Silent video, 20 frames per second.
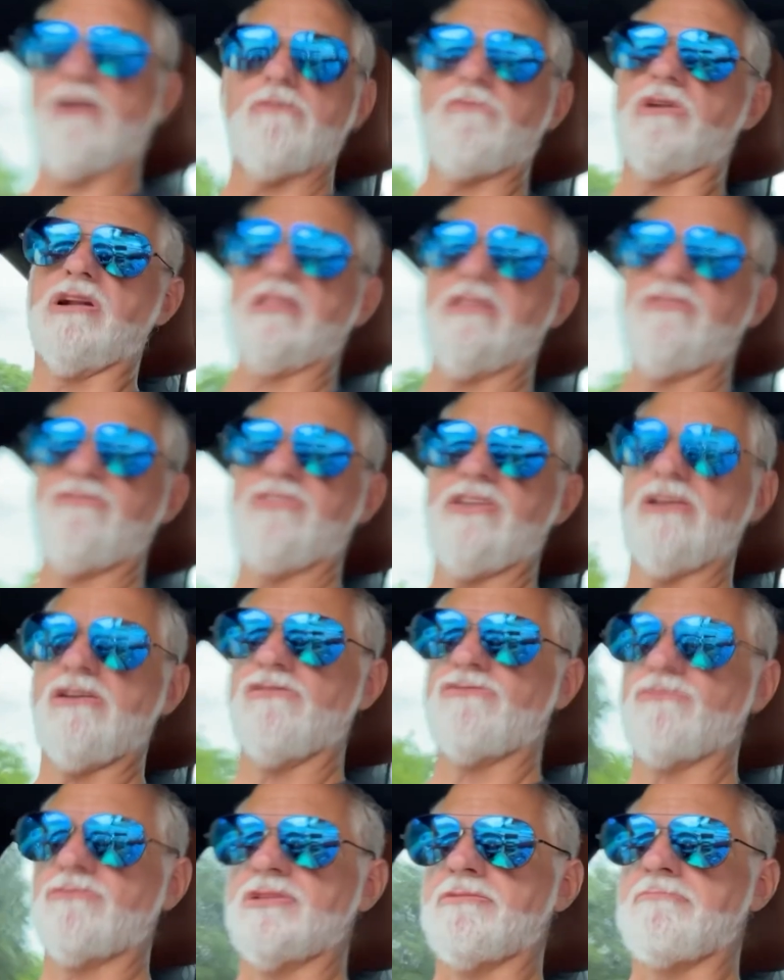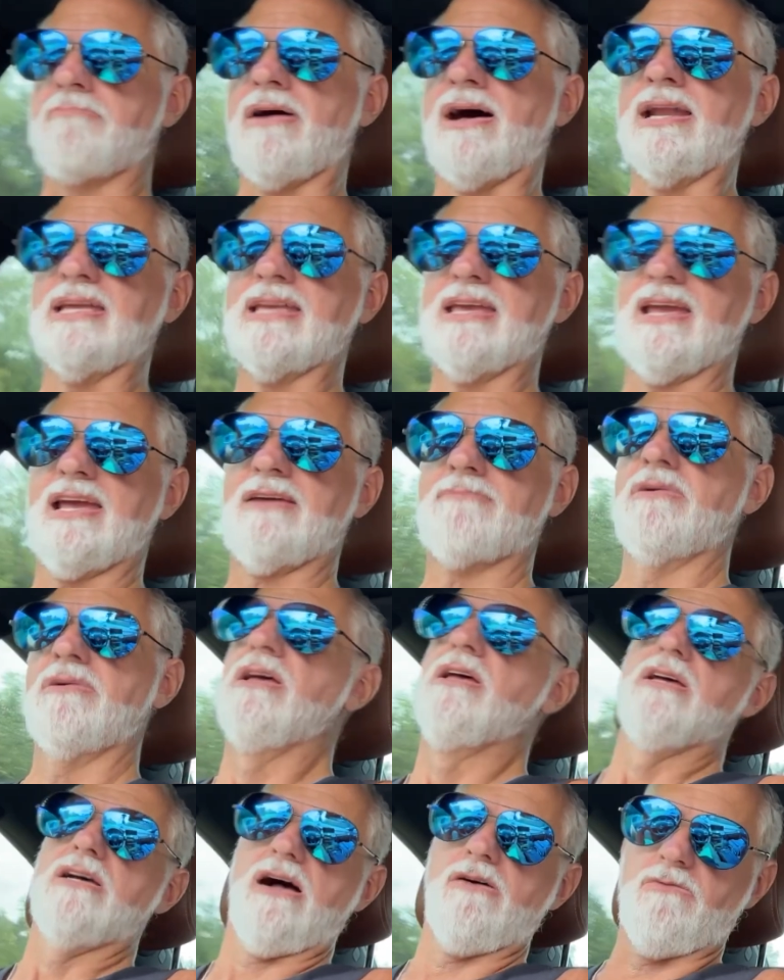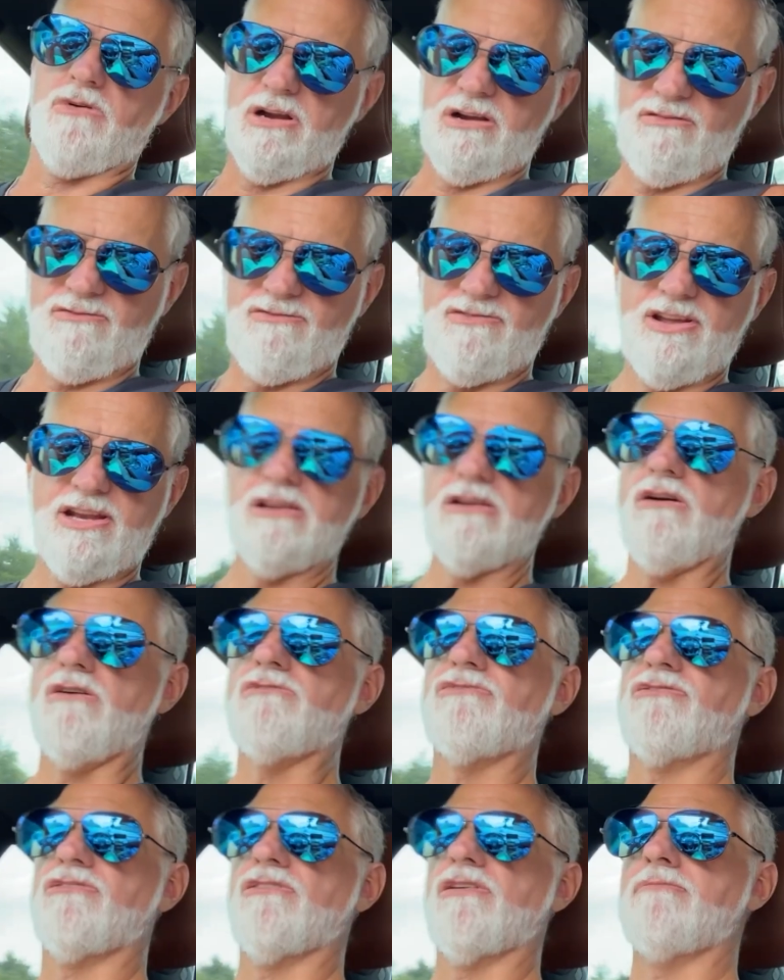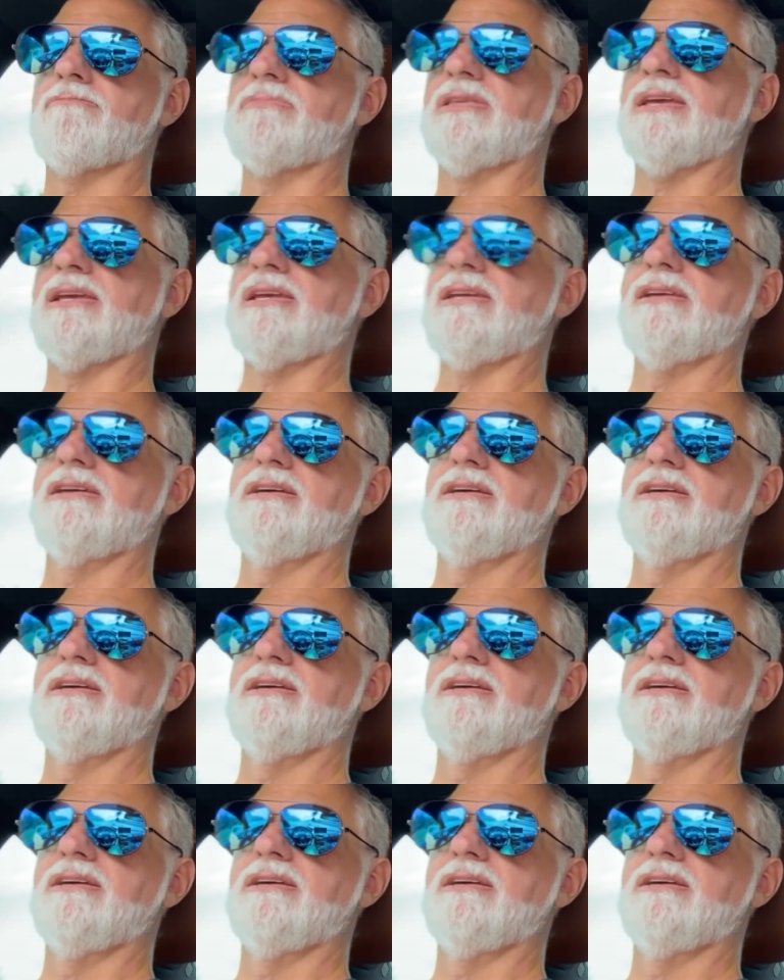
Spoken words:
I wanted the video from the body cam. I wanted video from the